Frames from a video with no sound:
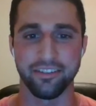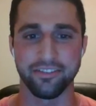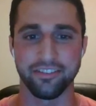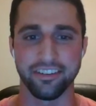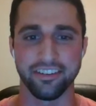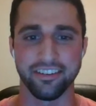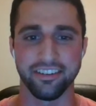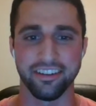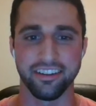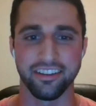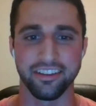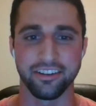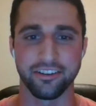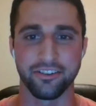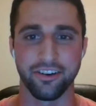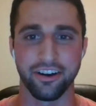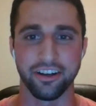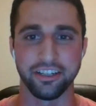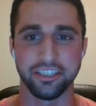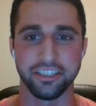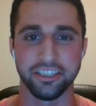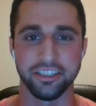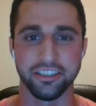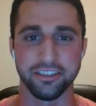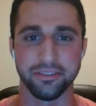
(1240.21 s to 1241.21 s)
tough to see in the
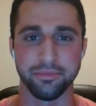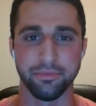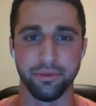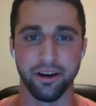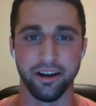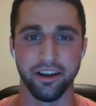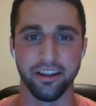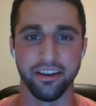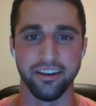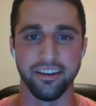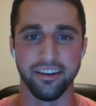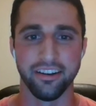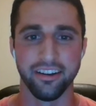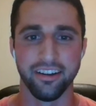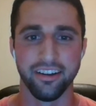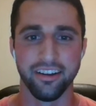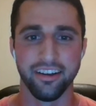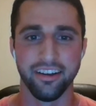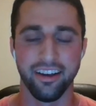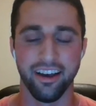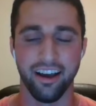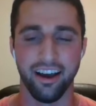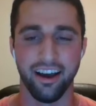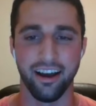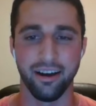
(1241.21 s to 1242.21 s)
trenches, but
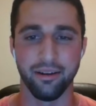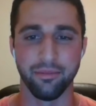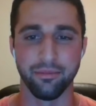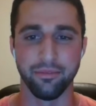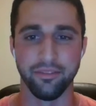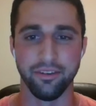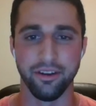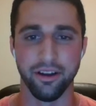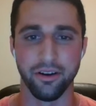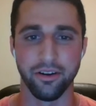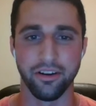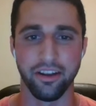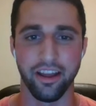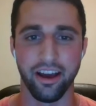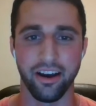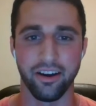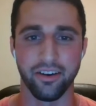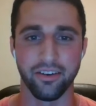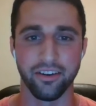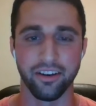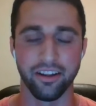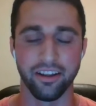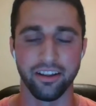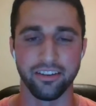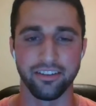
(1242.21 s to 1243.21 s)
no
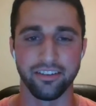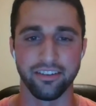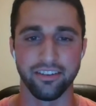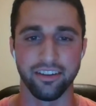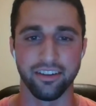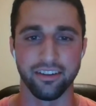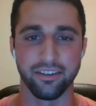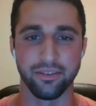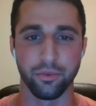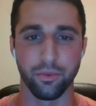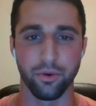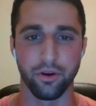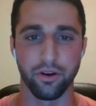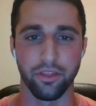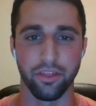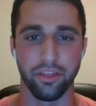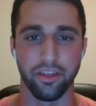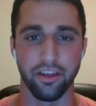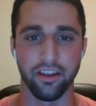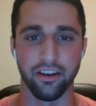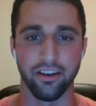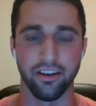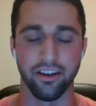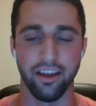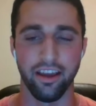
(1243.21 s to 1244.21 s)
doubt it's worth
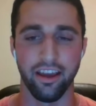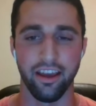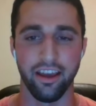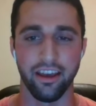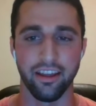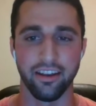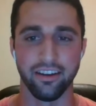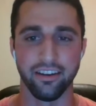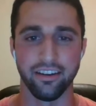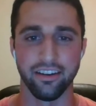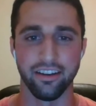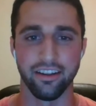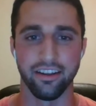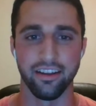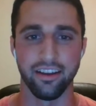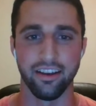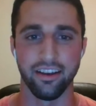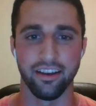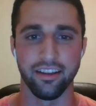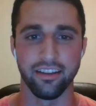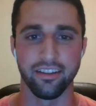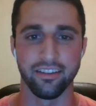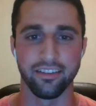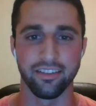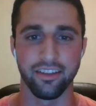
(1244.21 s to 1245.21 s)
it. And
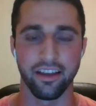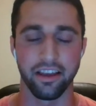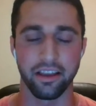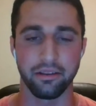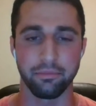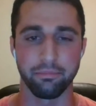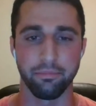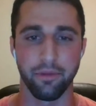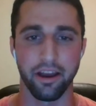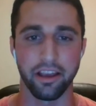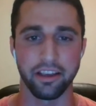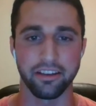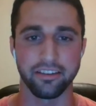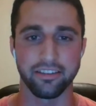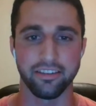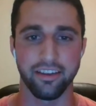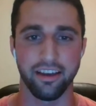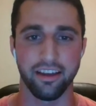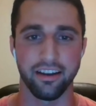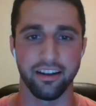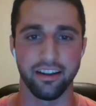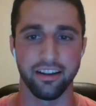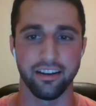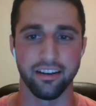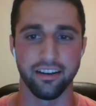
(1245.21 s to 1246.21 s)
like Mike
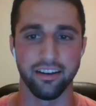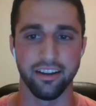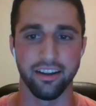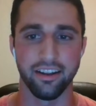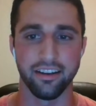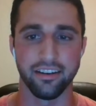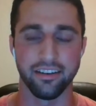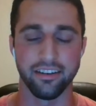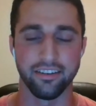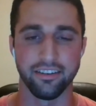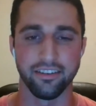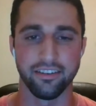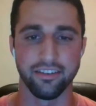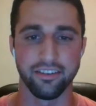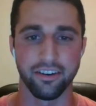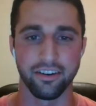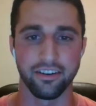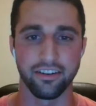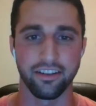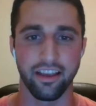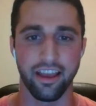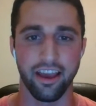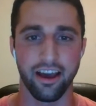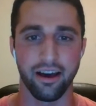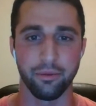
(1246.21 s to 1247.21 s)
said, it
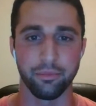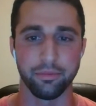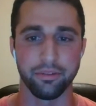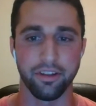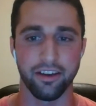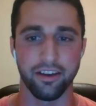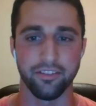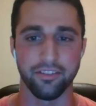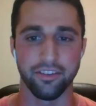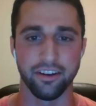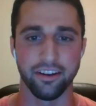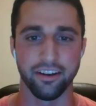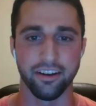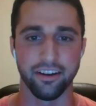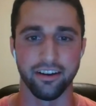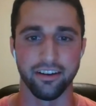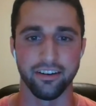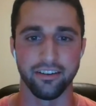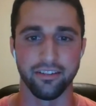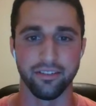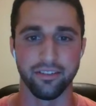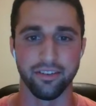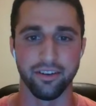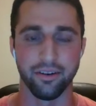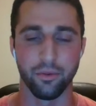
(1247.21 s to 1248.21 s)
certainly helps having
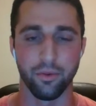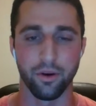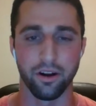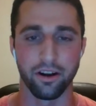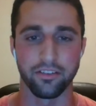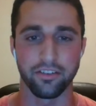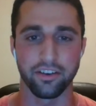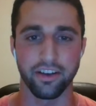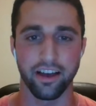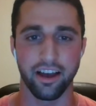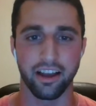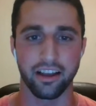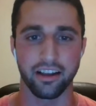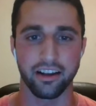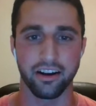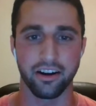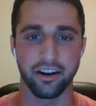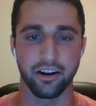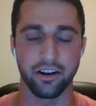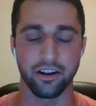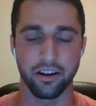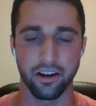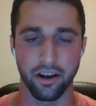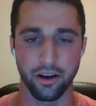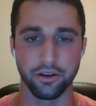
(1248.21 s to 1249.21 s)
a one of a kind
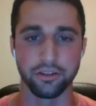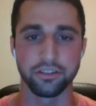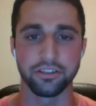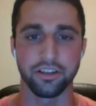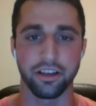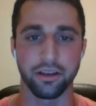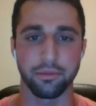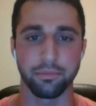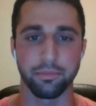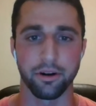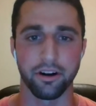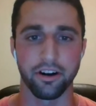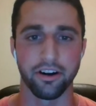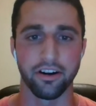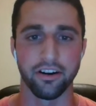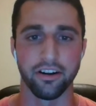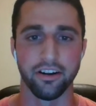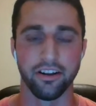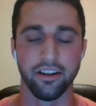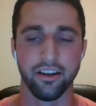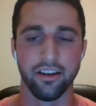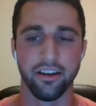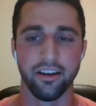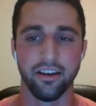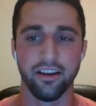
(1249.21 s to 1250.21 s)
coach like Bert.
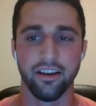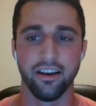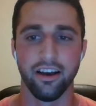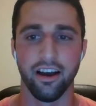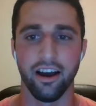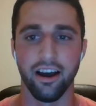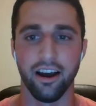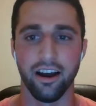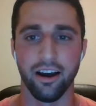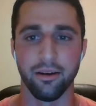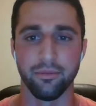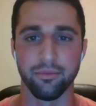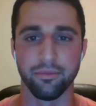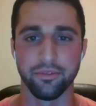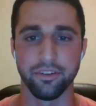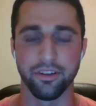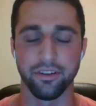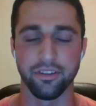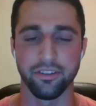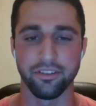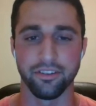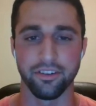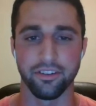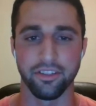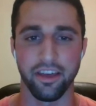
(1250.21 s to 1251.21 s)

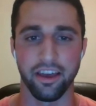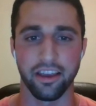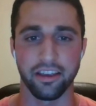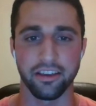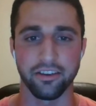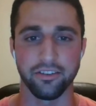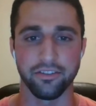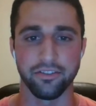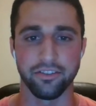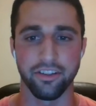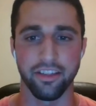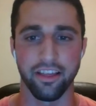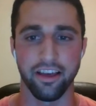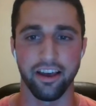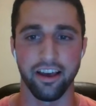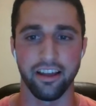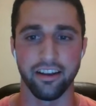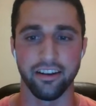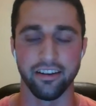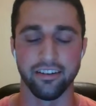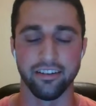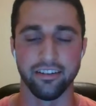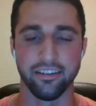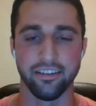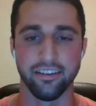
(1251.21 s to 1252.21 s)
So thank you for
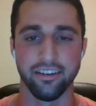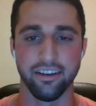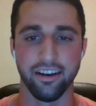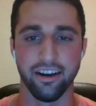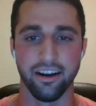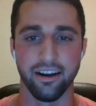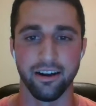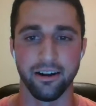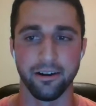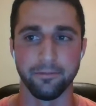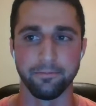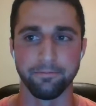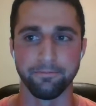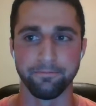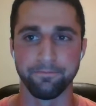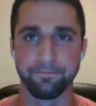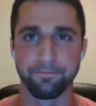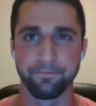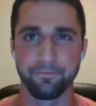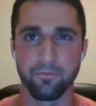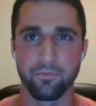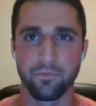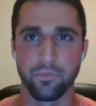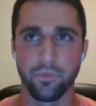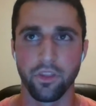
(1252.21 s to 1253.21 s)
that.
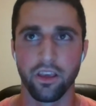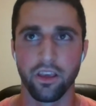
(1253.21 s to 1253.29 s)
Um,